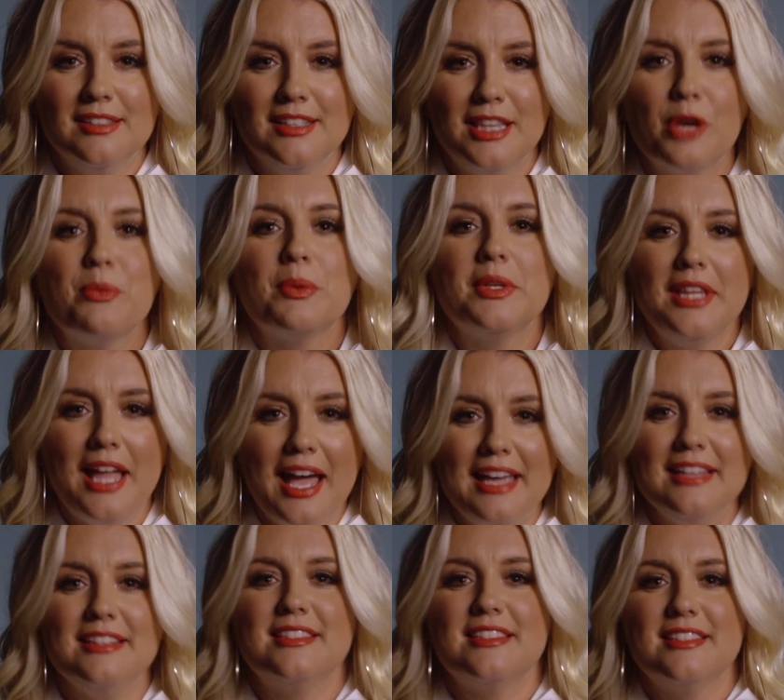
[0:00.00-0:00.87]
There were
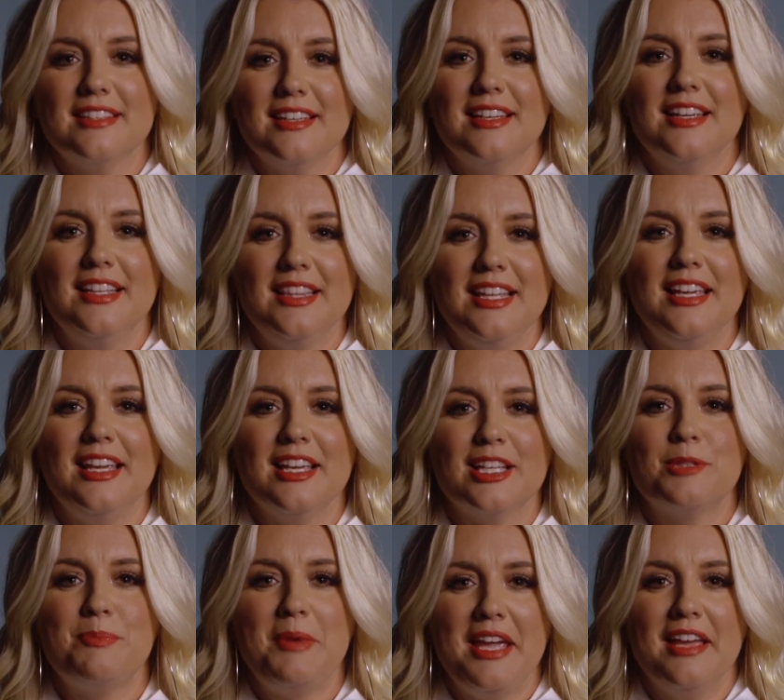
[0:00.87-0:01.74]
lights in the
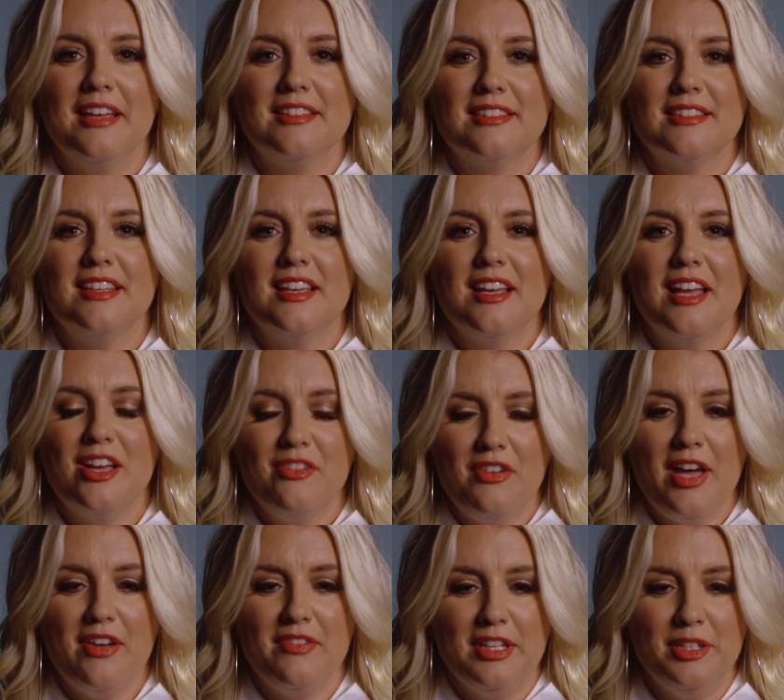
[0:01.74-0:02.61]
expanse of
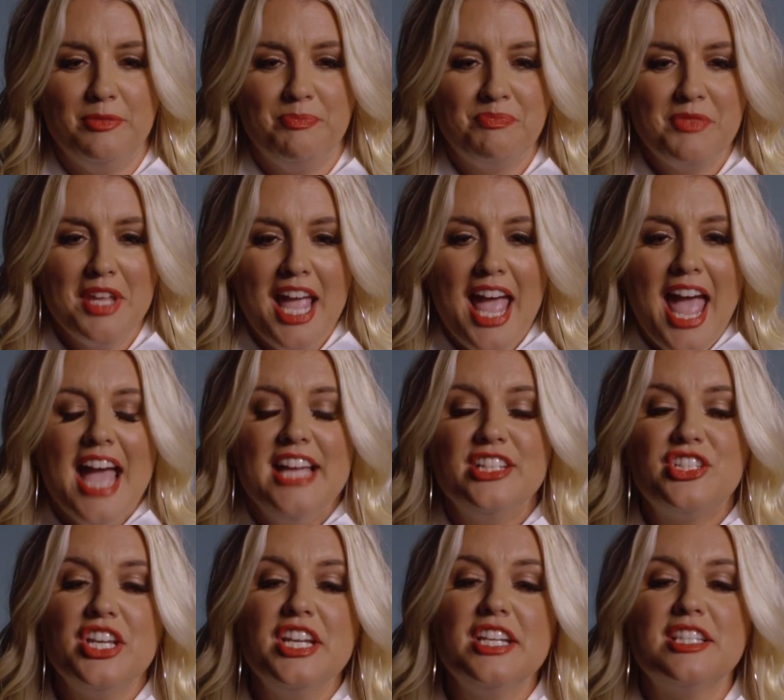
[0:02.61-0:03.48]
heaven.
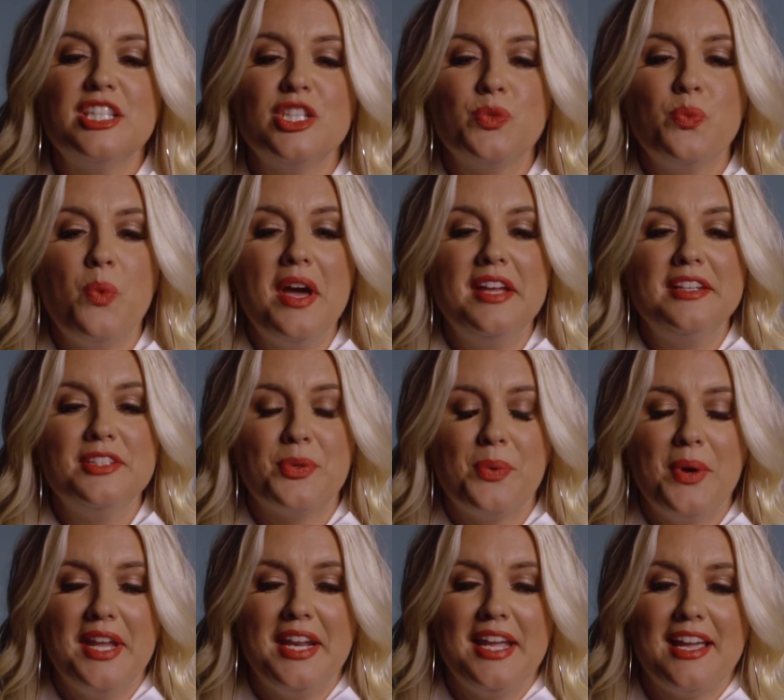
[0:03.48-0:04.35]
In Genesis
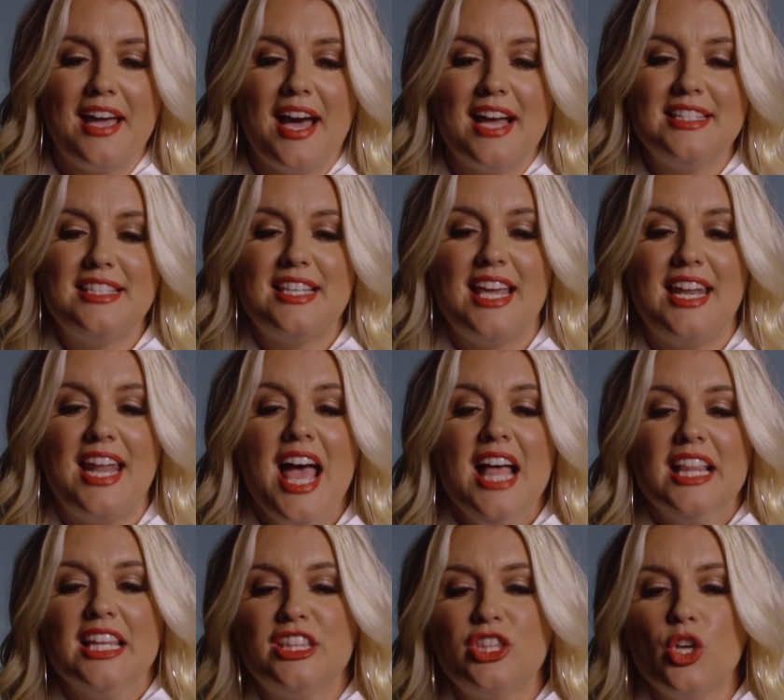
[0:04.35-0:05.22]
1:20, God said,
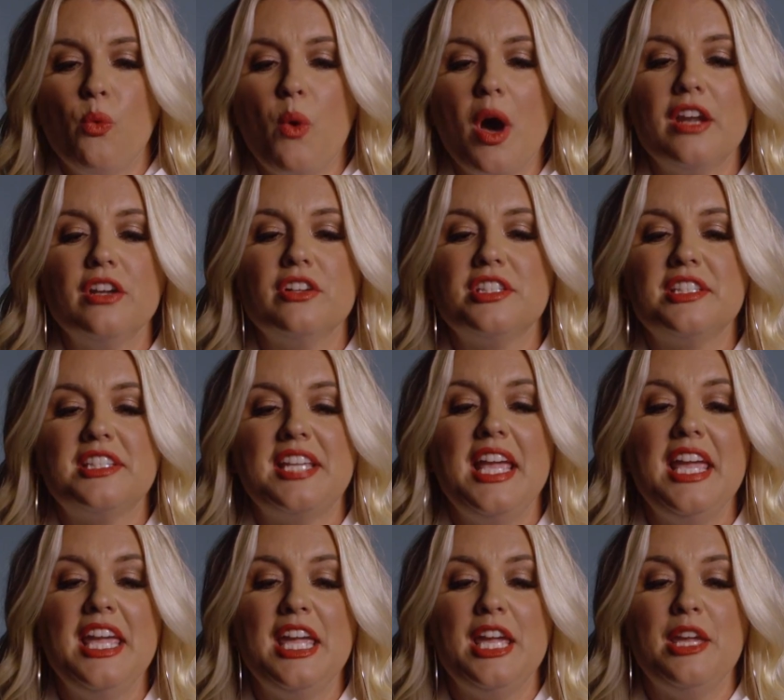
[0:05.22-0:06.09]
"Let the waters
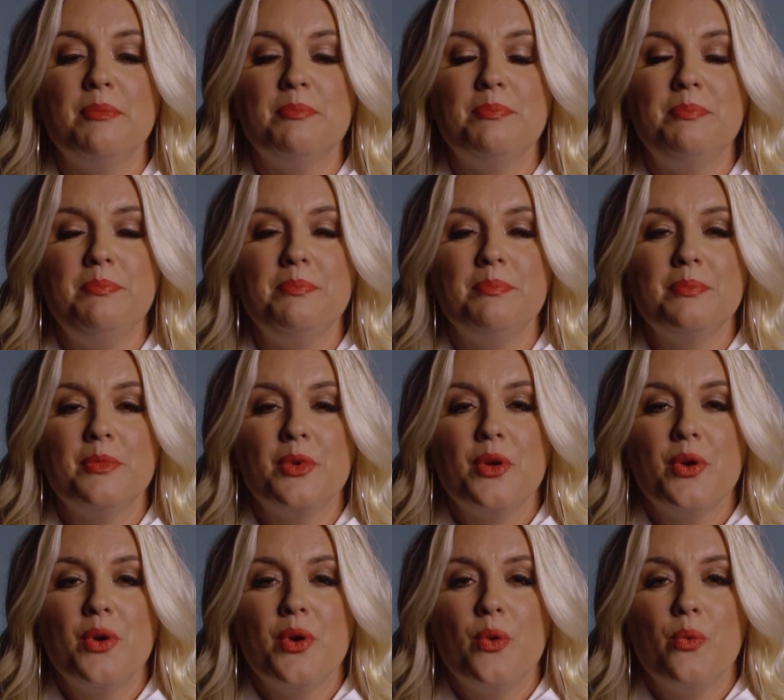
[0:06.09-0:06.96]
teem
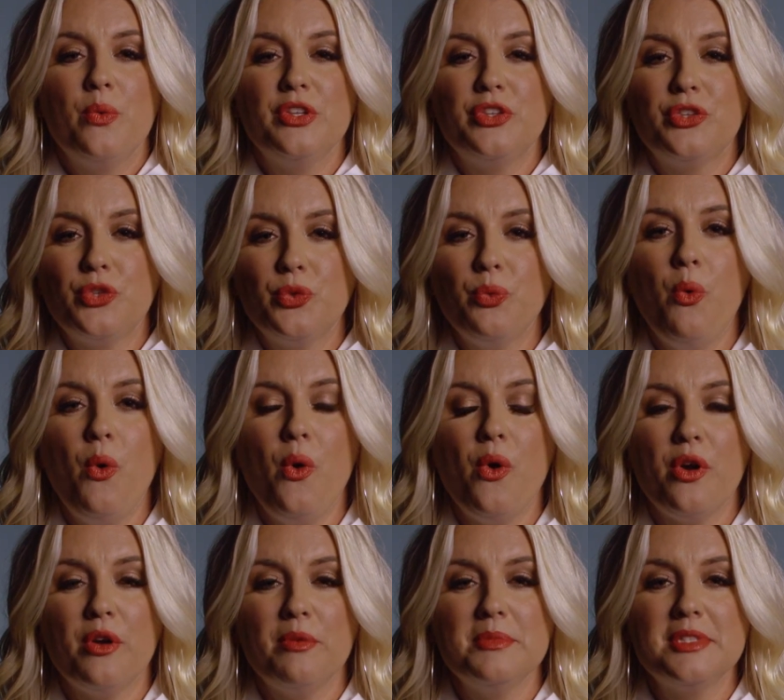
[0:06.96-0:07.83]
with
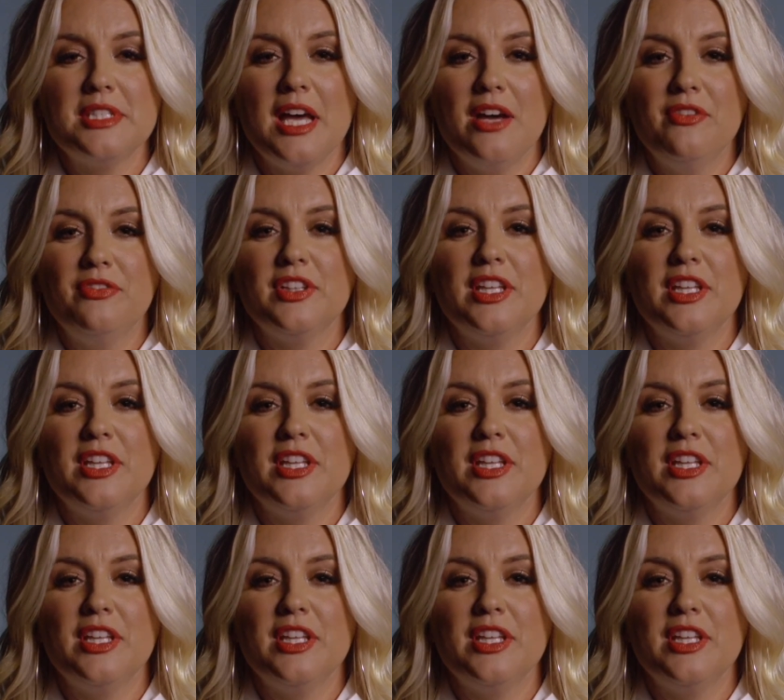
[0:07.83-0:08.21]
swarms of